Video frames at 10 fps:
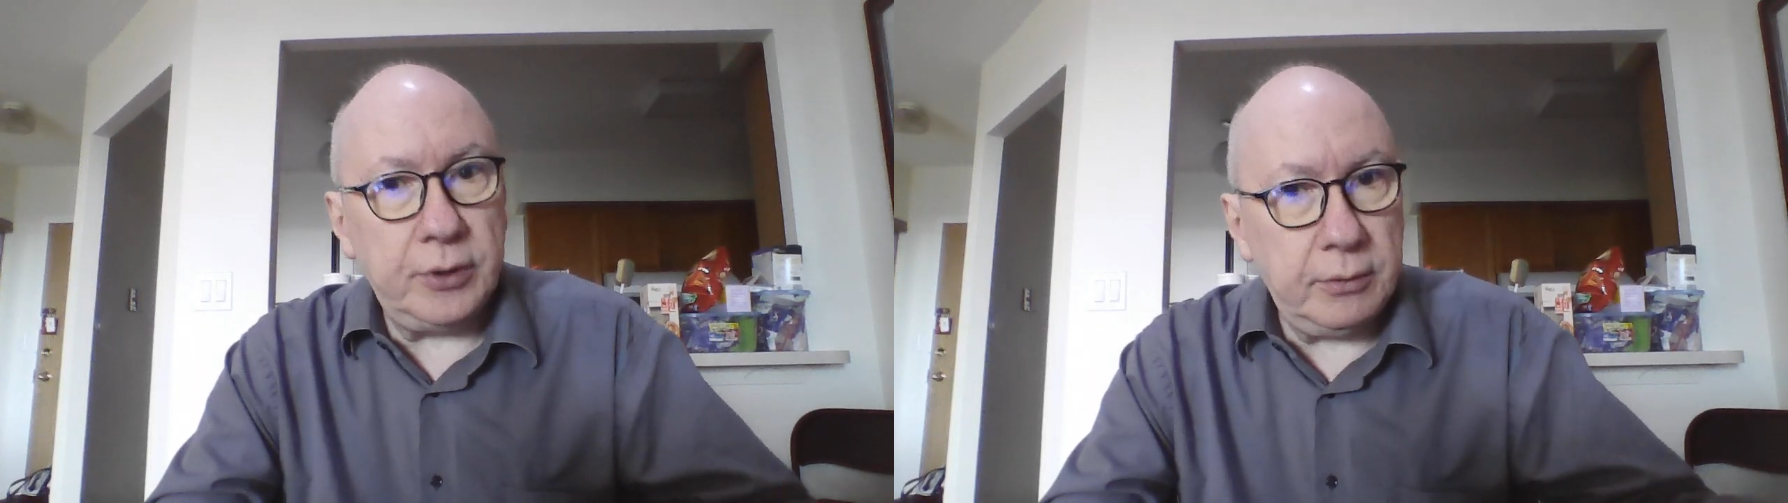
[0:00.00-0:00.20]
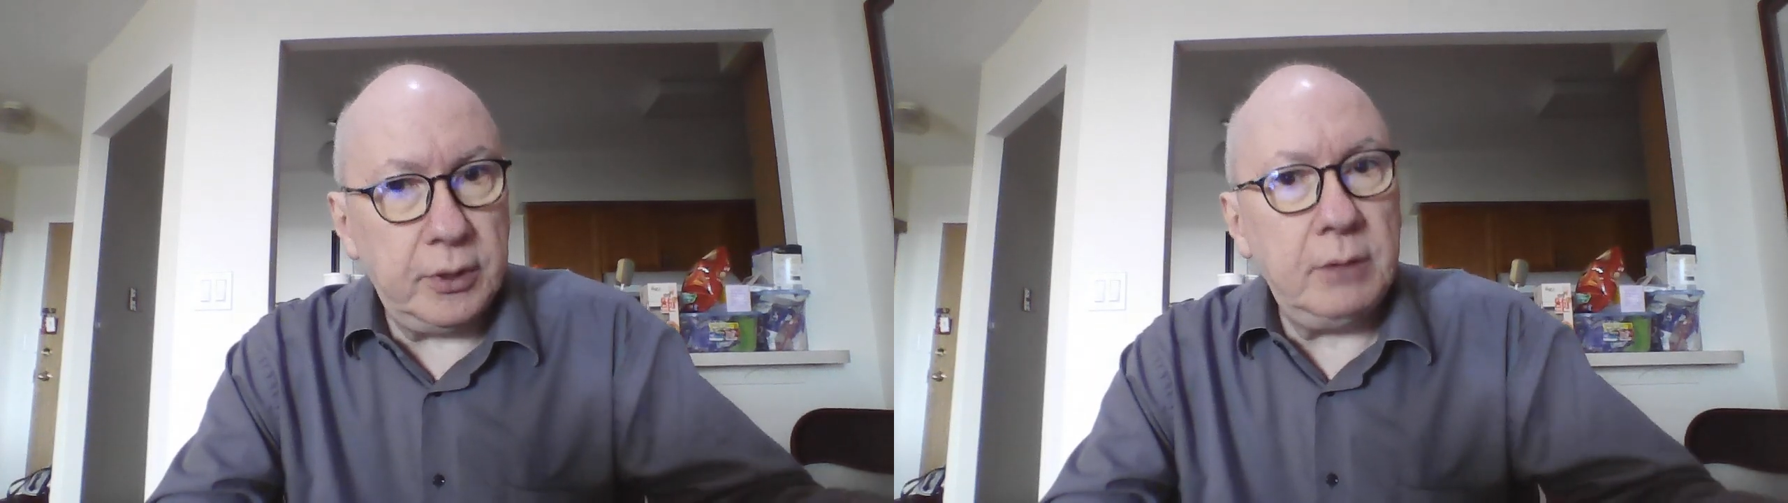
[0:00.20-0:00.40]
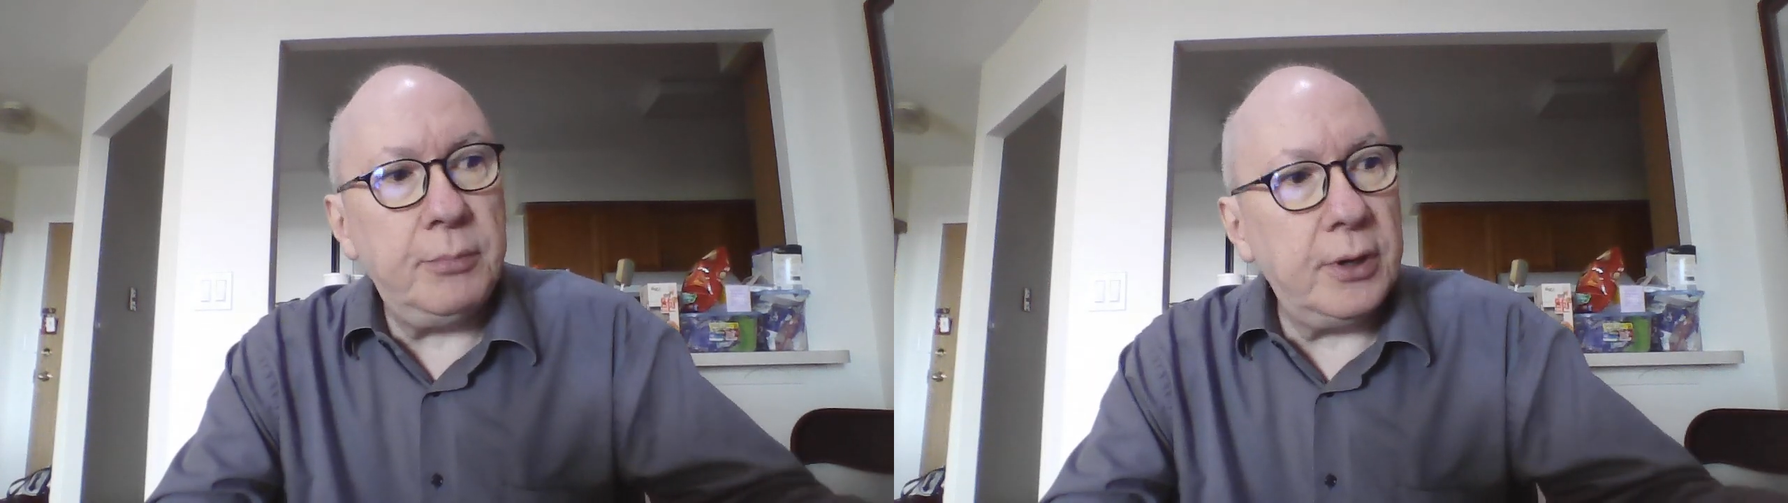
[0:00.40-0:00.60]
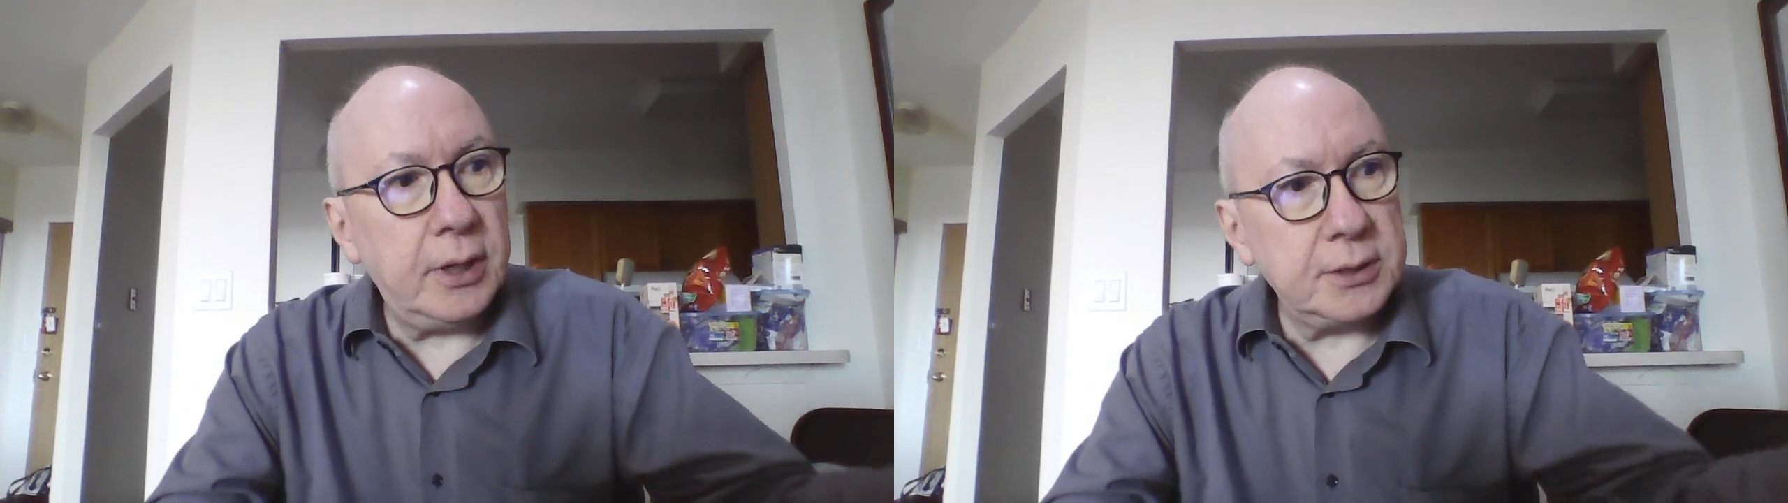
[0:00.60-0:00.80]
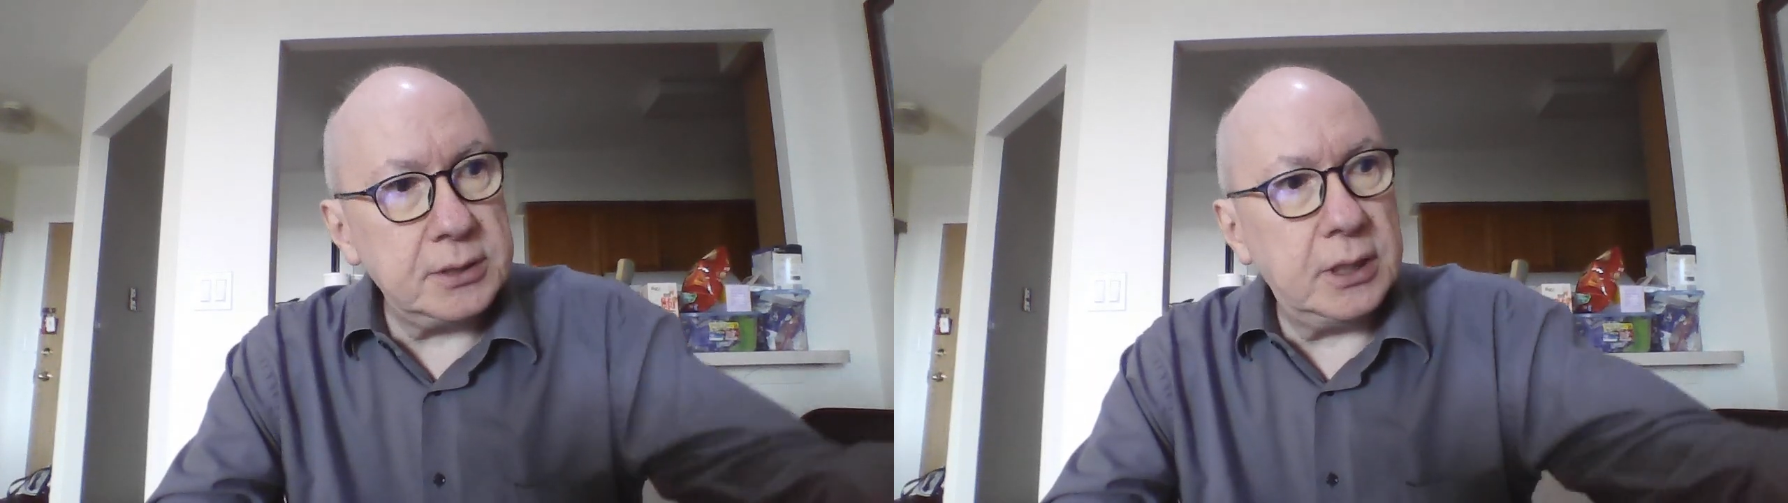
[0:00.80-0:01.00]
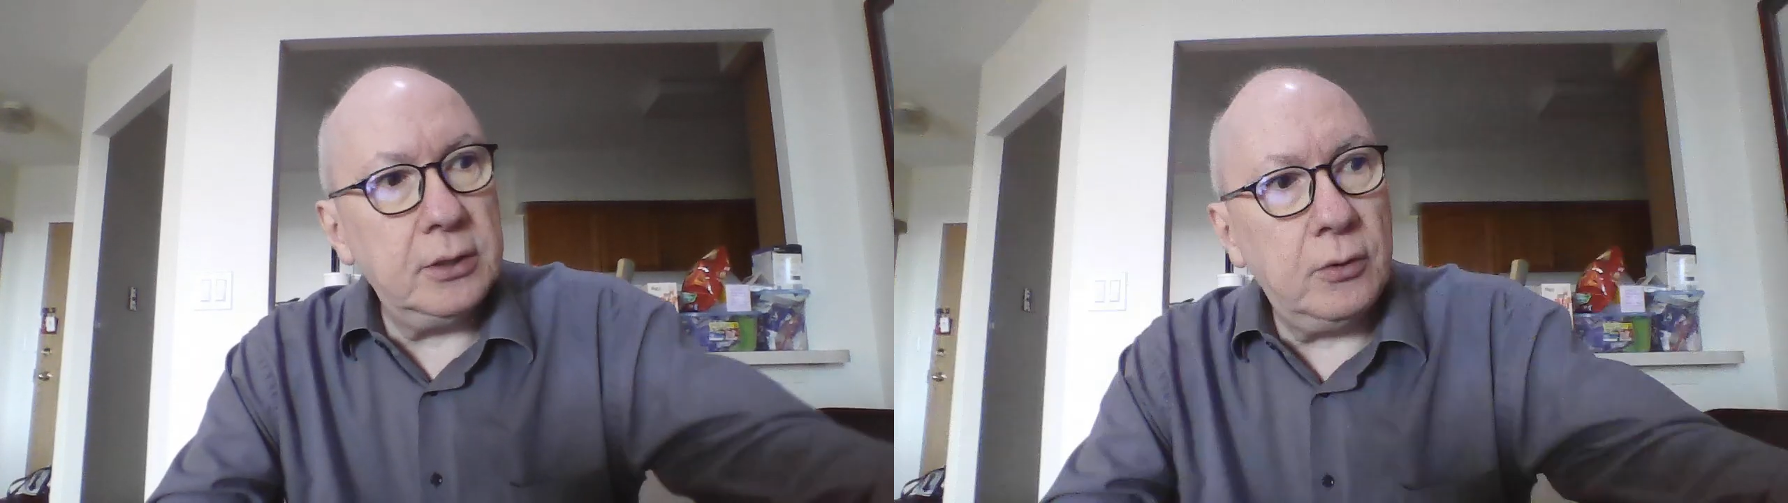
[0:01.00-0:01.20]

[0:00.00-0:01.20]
They're in a box, in a